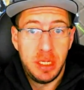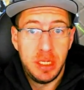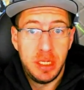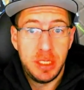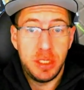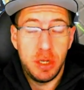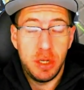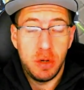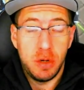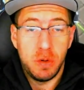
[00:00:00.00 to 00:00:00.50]

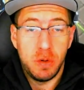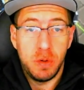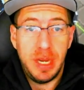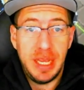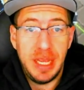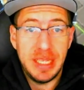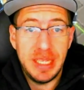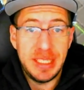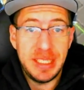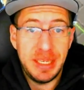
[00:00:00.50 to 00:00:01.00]
So
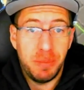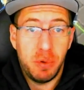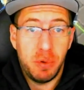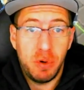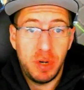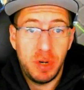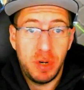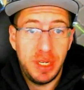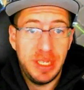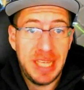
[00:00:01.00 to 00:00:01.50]
it's
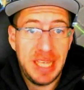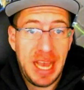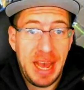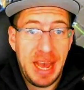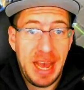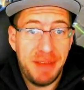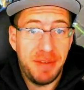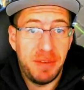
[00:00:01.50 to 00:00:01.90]
important to have